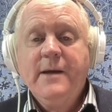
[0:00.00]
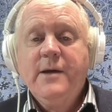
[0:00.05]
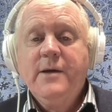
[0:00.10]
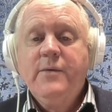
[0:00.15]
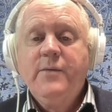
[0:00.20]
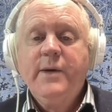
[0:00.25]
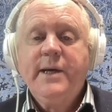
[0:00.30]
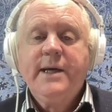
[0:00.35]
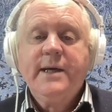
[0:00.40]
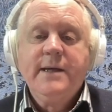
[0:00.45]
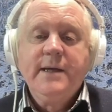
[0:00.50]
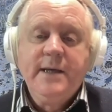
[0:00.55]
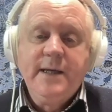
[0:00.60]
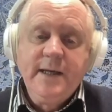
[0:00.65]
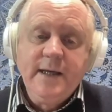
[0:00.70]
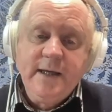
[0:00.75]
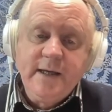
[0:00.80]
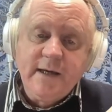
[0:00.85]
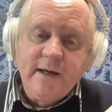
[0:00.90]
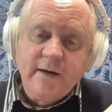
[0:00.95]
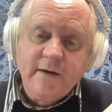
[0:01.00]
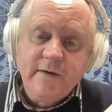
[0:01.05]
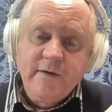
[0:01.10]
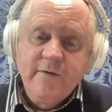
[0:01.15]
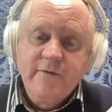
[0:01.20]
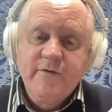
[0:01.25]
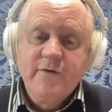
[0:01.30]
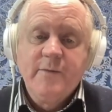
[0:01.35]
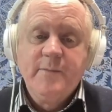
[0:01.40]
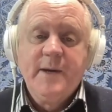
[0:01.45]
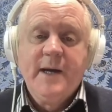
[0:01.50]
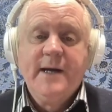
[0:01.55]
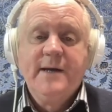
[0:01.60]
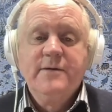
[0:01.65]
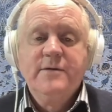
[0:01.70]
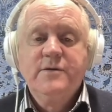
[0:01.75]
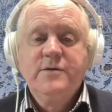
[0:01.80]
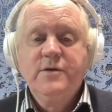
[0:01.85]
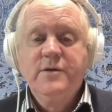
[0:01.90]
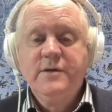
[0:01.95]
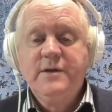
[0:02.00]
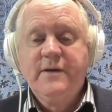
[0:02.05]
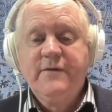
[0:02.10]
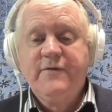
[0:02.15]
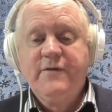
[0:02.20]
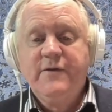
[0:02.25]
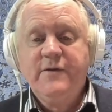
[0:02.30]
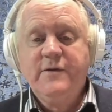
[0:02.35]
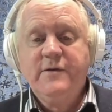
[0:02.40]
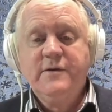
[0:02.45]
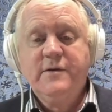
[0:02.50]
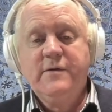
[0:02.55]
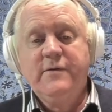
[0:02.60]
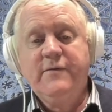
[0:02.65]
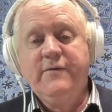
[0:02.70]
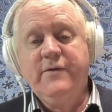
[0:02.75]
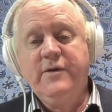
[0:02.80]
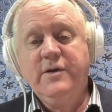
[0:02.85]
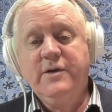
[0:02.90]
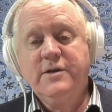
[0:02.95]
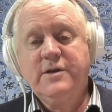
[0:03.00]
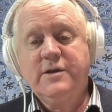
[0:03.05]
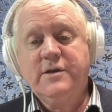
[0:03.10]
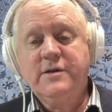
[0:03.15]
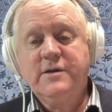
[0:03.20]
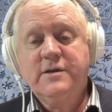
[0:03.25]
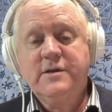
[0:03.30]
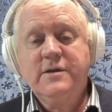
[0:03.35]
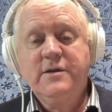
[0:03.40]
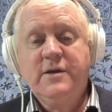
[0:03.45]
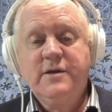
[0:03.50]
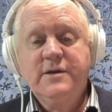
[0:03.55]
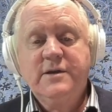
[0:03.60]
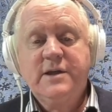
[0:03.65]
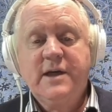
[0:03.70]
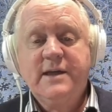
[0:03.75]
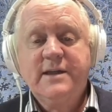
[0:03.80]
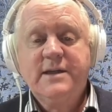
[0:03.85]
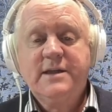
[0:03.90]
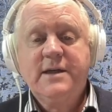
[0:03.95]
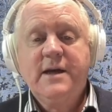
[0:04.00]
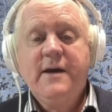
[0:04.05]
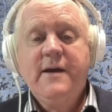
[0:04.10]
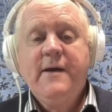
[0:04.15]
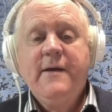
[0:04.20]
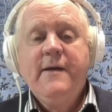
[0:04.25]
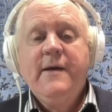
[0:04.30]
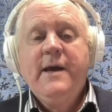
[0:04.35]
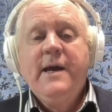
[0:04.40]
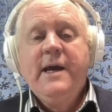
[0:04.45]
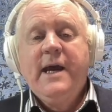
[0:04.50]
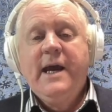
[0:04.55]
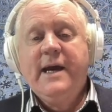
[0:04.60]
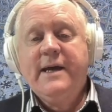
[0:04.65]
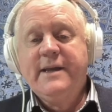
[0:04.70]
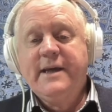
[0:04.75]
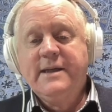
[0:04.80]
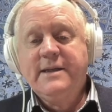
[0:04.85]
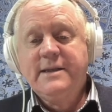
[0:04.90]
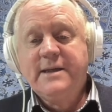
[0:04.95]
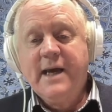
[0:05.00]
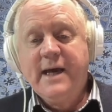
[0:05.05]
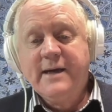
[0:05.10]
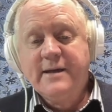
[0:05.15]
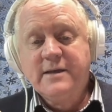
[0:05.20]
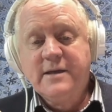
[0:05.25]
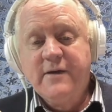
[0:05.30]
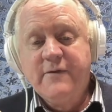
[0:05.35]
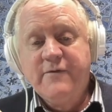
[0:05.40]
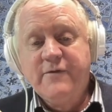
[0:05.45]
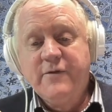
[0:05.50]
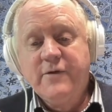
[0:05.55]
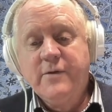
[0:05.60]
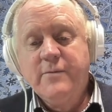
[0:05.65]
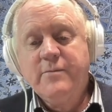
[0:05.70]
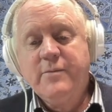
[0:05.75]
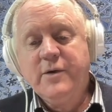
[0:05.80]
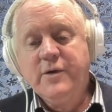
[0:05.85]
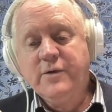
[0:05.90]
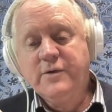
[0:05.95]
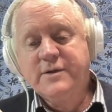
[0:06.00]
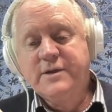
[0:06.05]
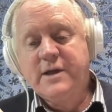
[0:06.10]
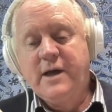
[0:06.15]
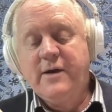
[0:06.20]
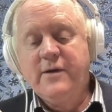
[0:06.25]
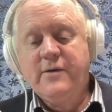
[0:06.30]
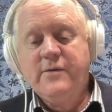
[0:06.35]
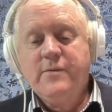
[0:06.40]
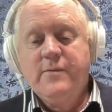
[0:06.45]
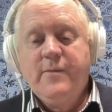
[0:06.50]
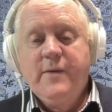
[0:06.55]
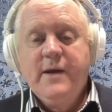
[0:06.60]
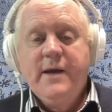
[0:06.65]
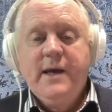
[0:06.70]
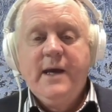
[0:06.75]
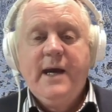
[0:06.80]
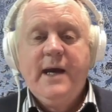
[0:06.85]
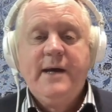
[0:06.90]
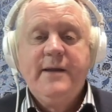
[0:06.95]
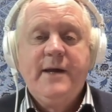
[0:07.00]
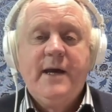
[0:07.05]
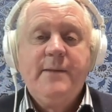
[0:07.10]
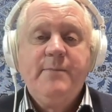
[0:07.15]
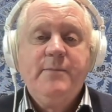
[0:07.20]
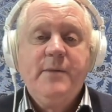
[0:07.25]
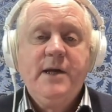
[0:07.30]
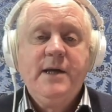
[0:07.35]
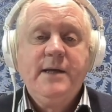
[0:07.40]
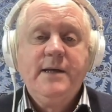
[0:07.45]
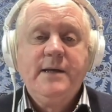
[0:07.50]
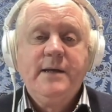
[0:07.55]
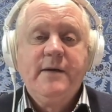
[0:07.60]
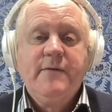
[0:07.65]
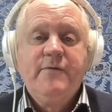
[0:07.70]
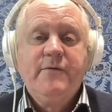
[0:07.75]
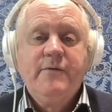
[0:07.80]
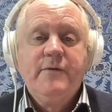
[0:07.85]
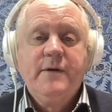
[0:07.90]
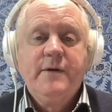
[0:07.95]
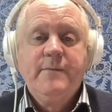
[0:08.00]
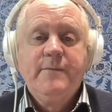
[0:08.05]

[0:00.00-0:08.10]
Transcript: We can hear from our two different versions not just how they sound different, but also how they mean different.